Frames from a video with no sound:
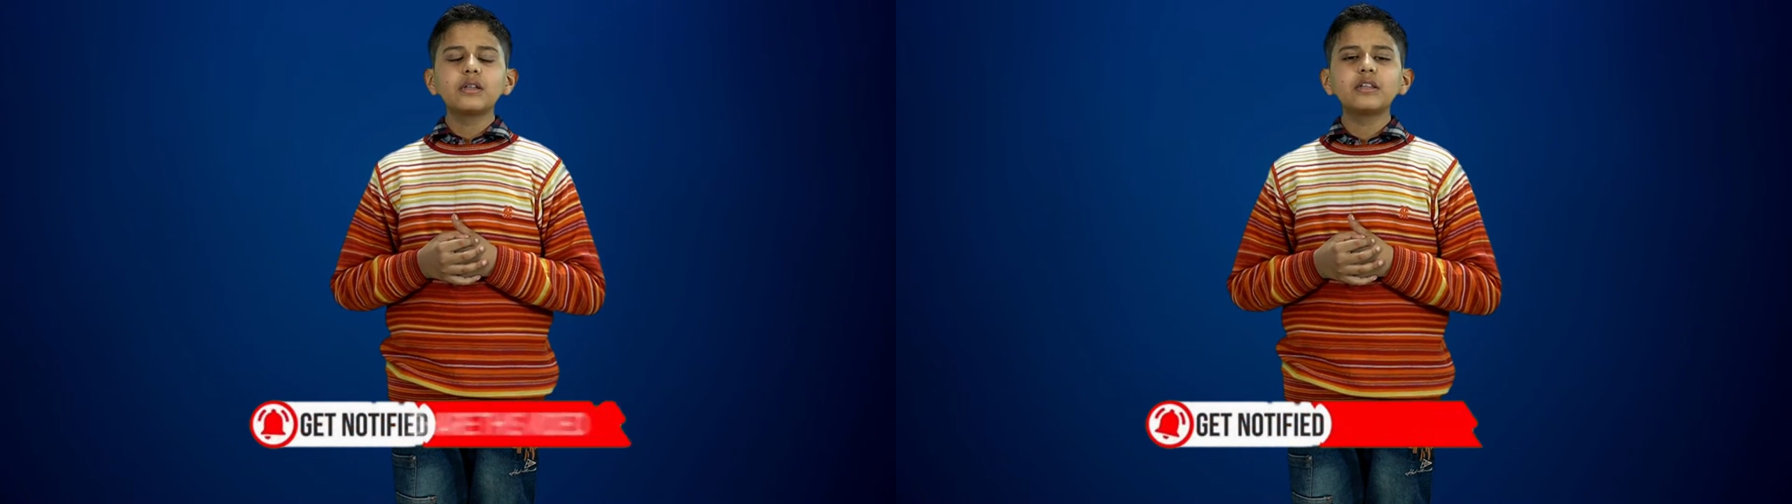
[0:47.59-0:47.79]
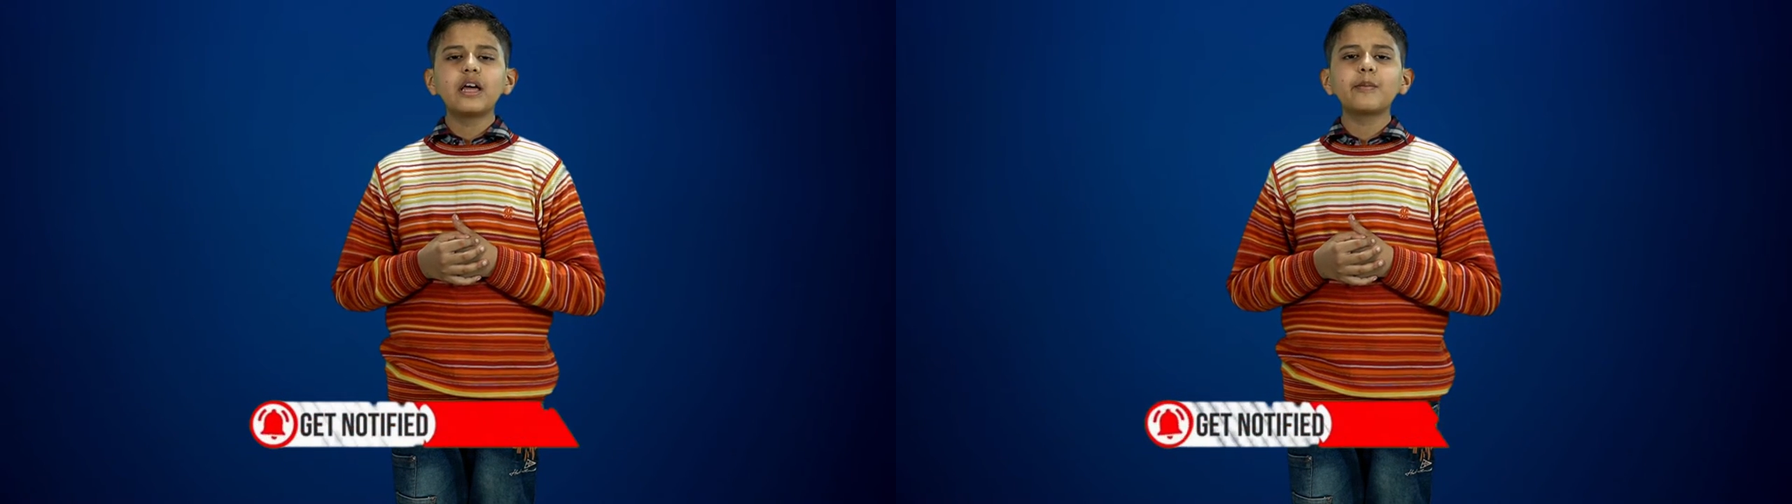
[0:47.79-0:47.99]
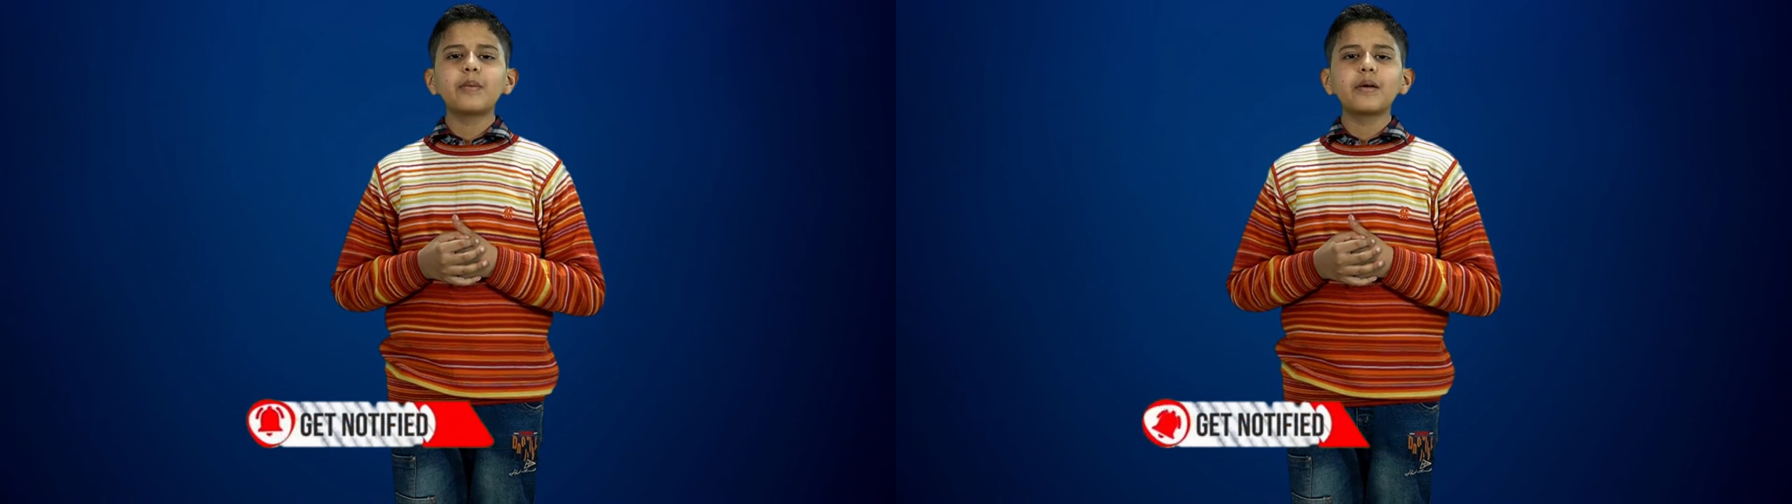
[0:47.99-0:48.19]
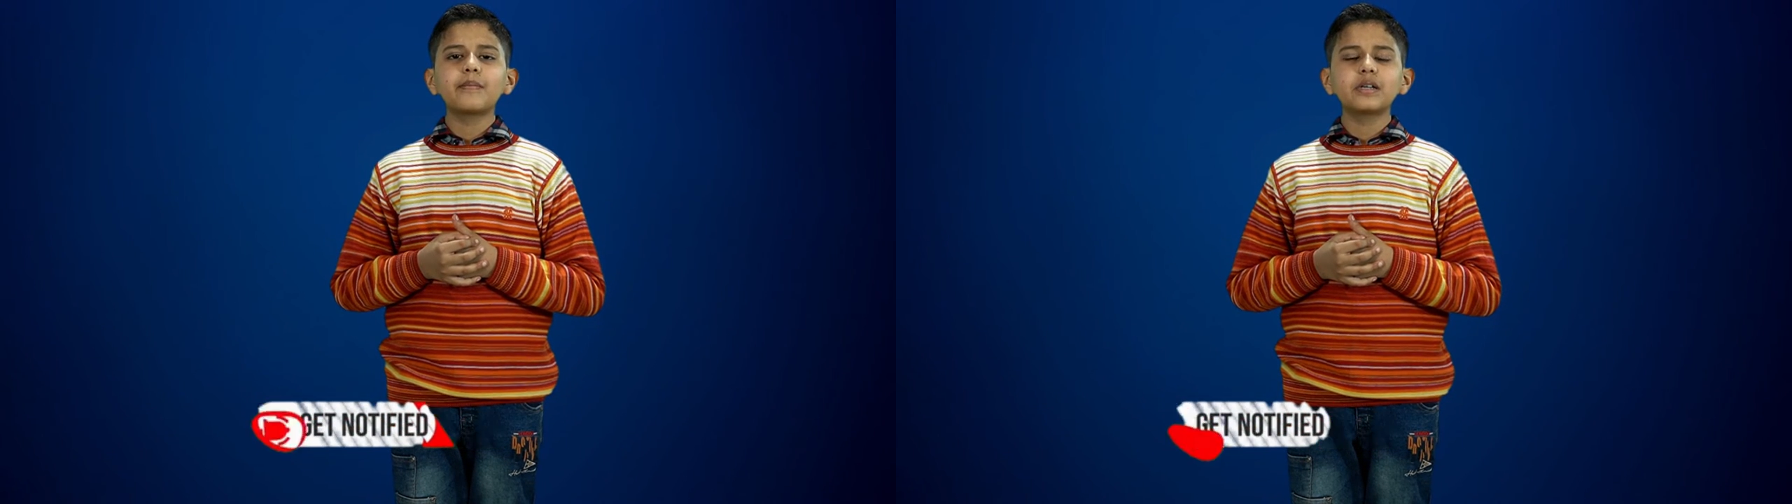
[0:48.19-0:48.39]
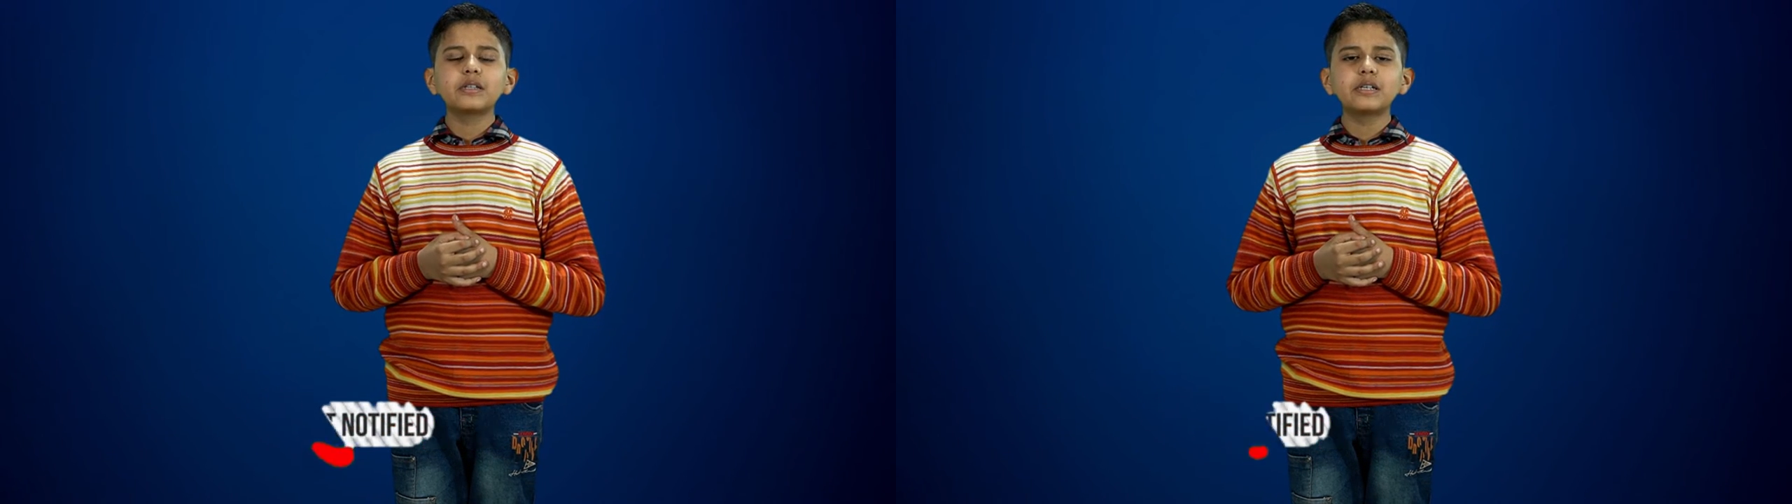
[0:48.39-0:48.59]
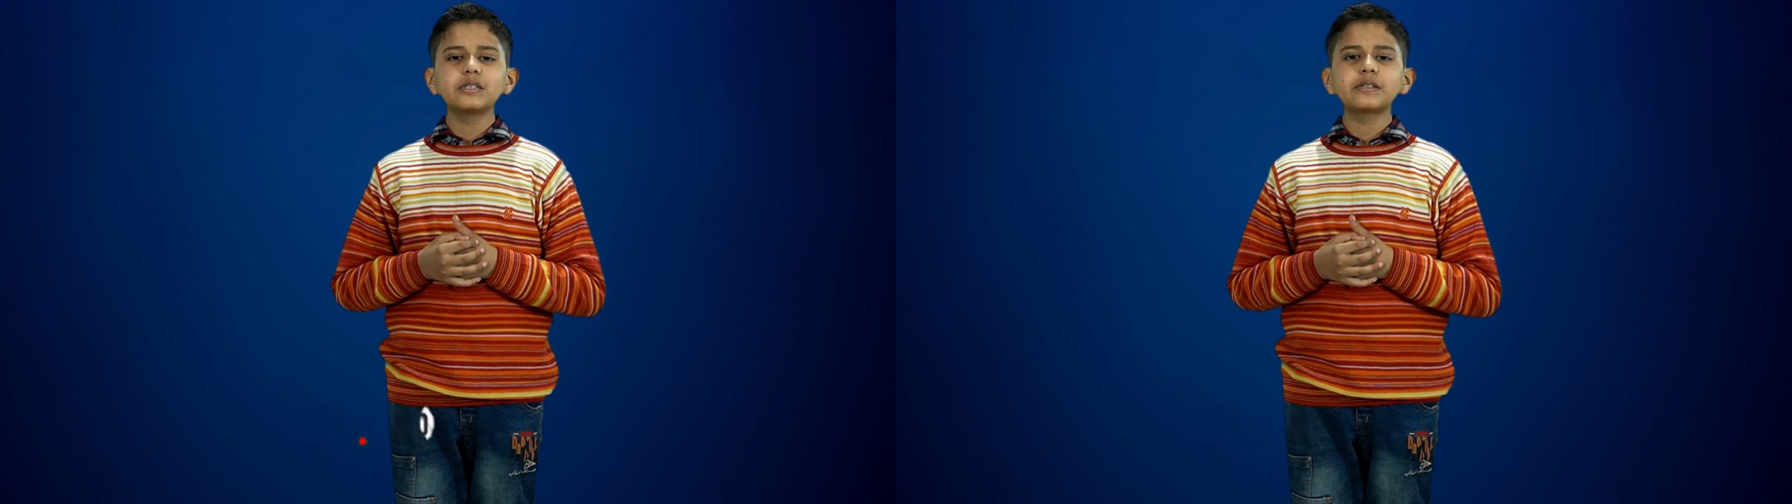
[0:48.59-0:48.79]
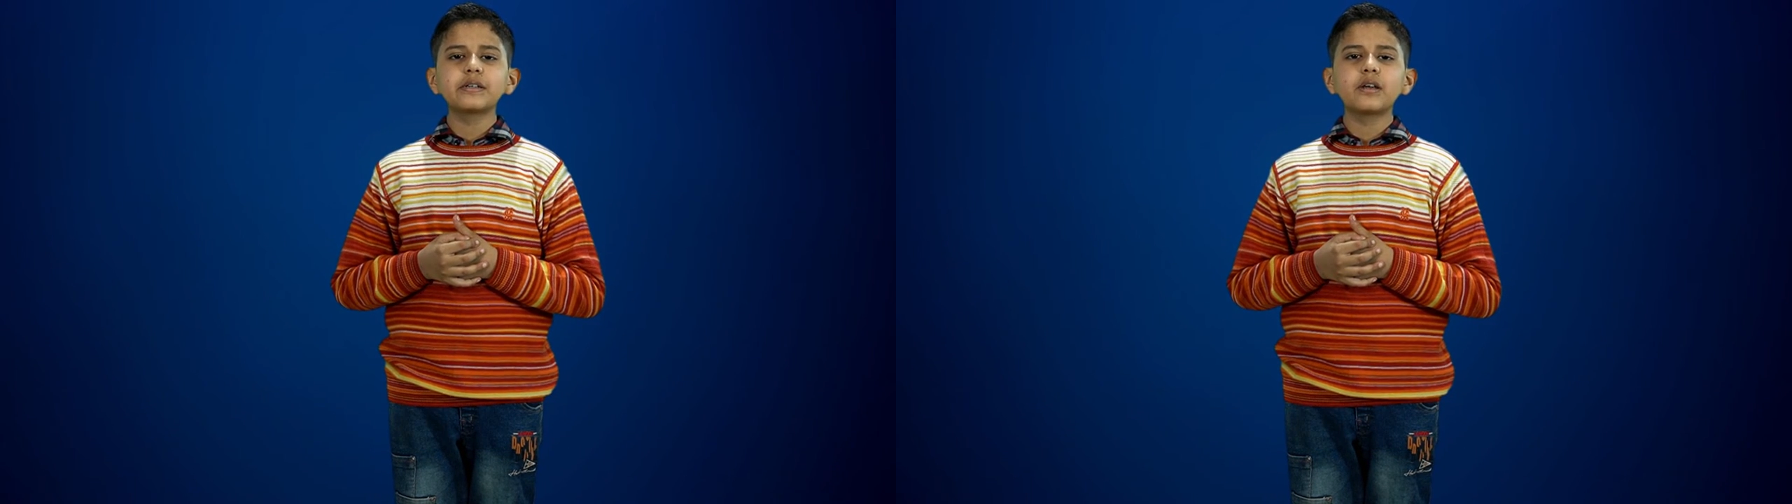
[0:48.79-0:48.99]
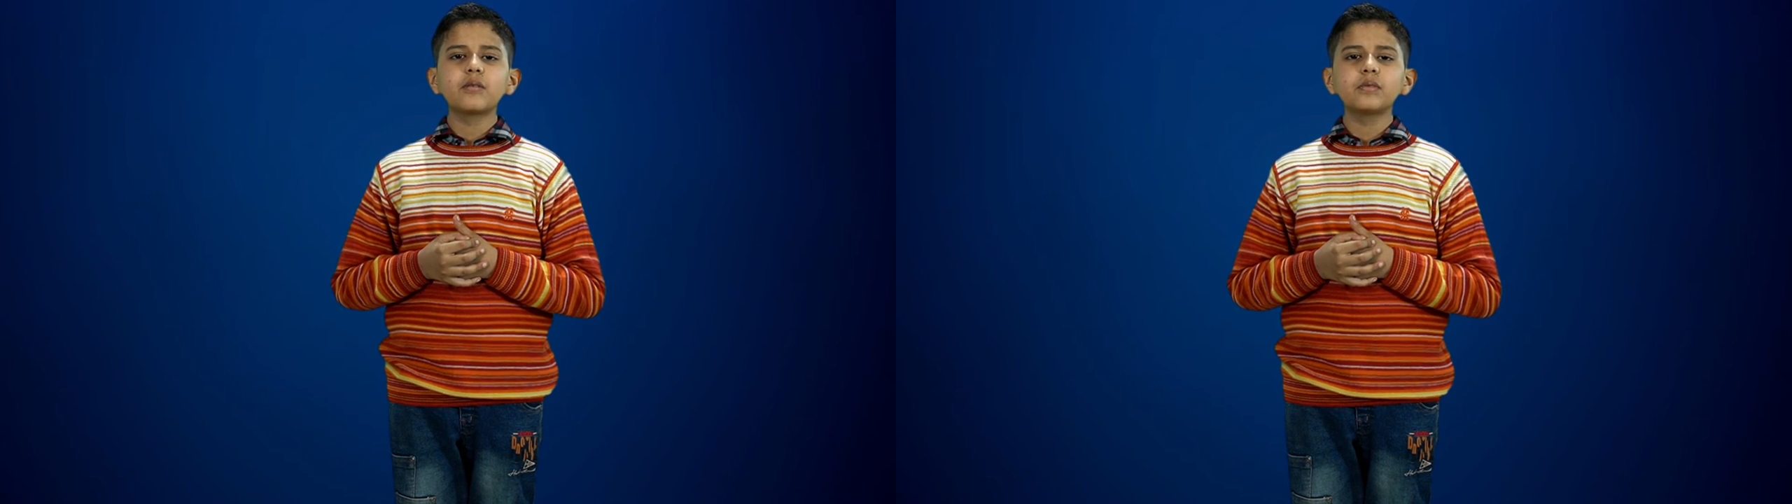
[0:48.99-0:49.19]
Then my mother's
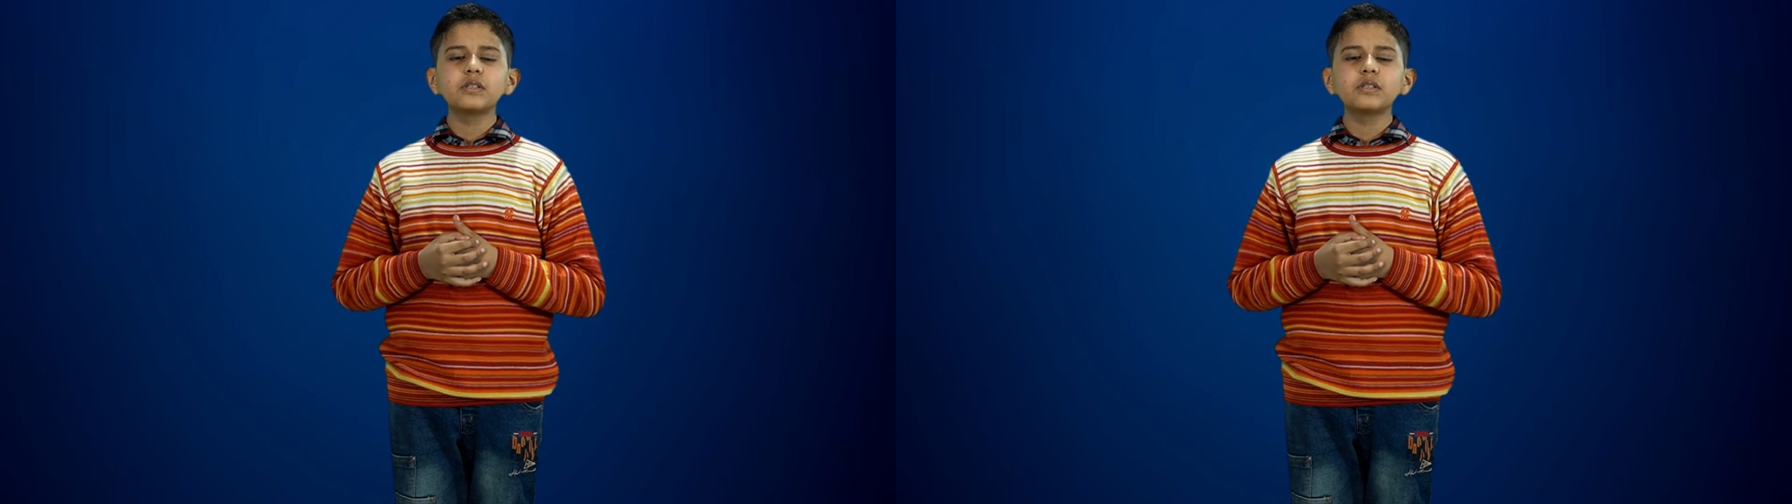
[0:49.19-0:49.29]
name